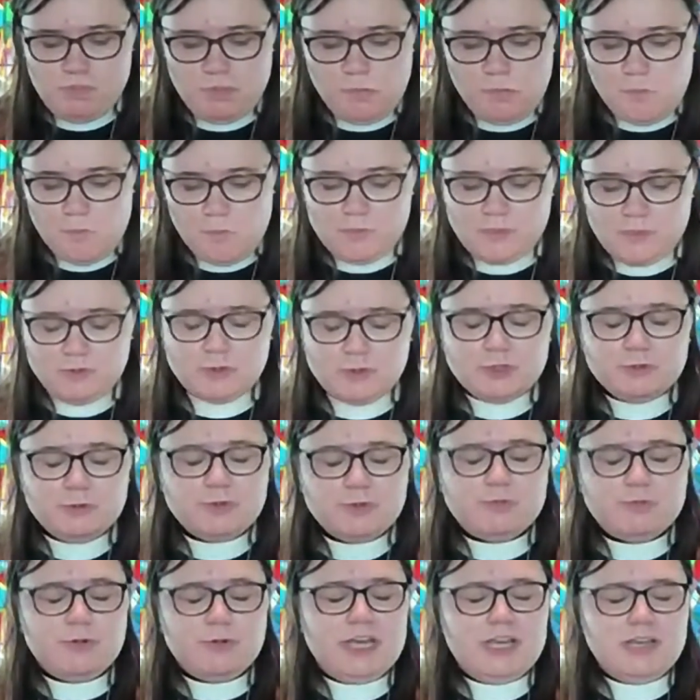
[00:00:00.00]
When we're
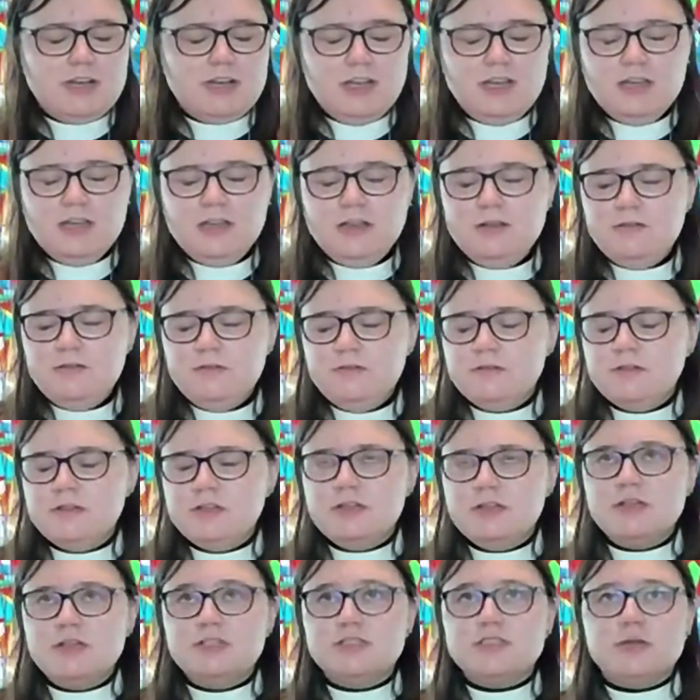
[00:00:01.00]
waiting,
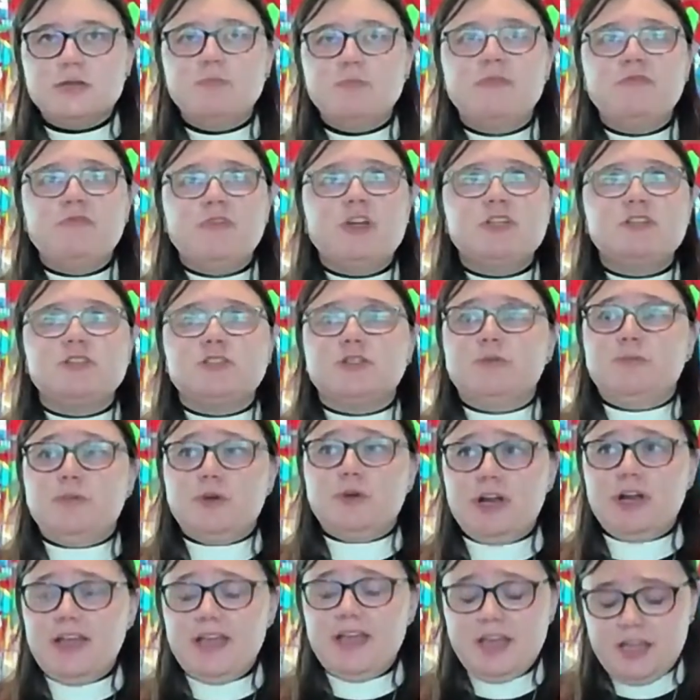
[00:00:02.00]
some of us are
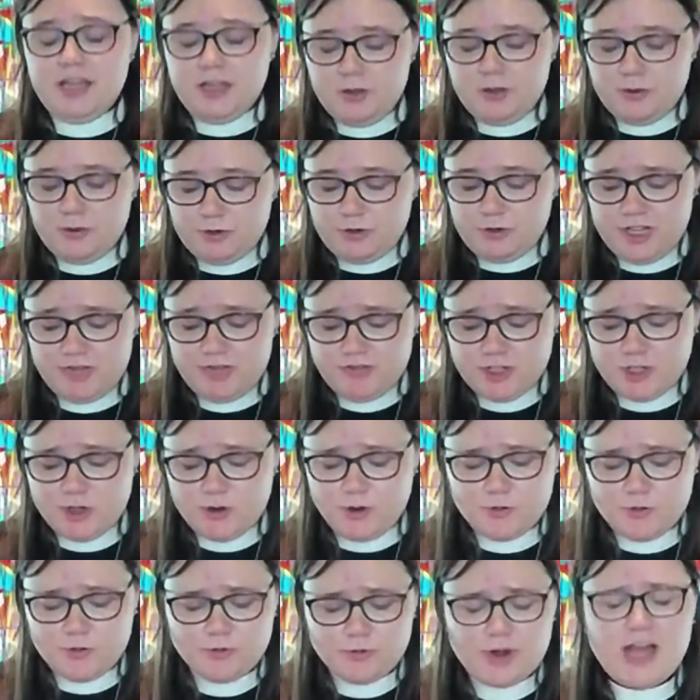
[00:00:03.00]
praying or even
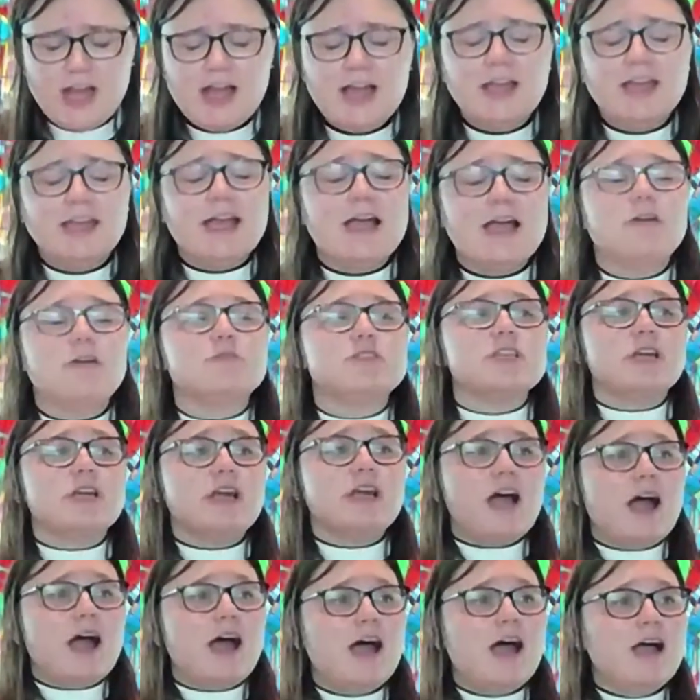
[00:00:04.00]
crying out to
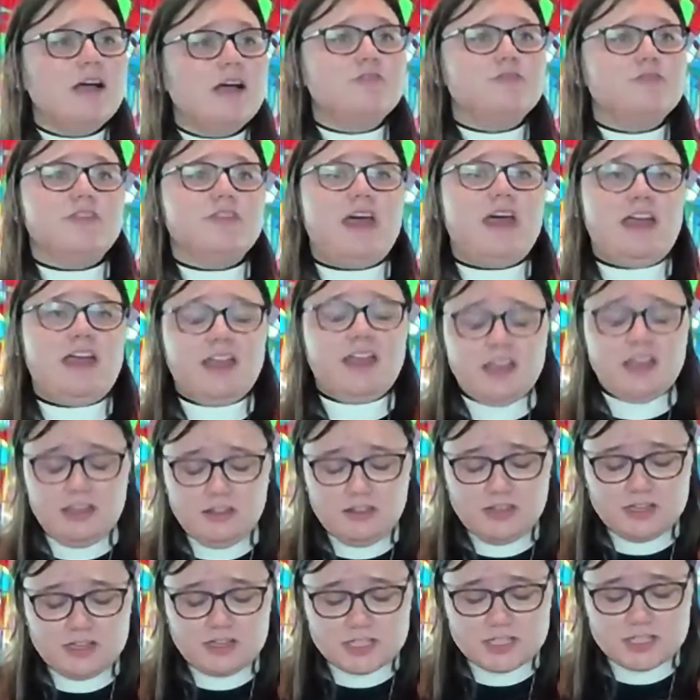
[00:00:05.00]
God for that
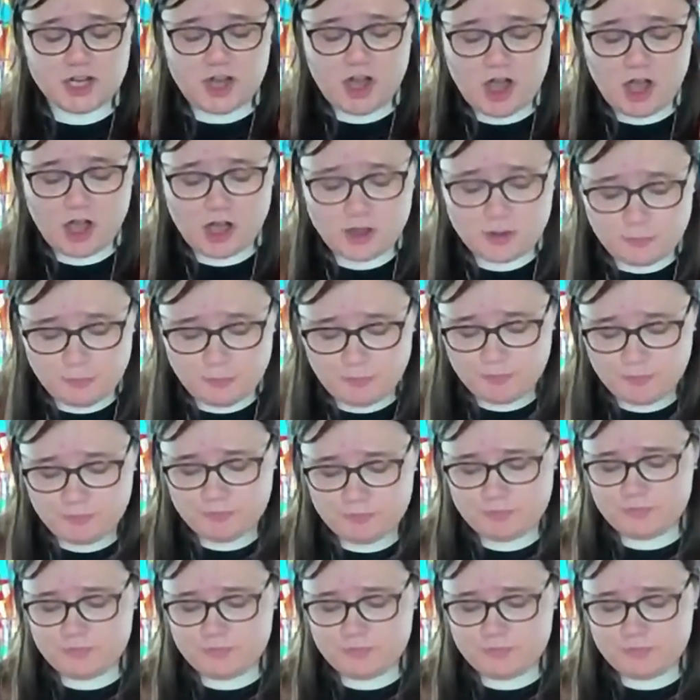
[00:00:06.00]
healing to come.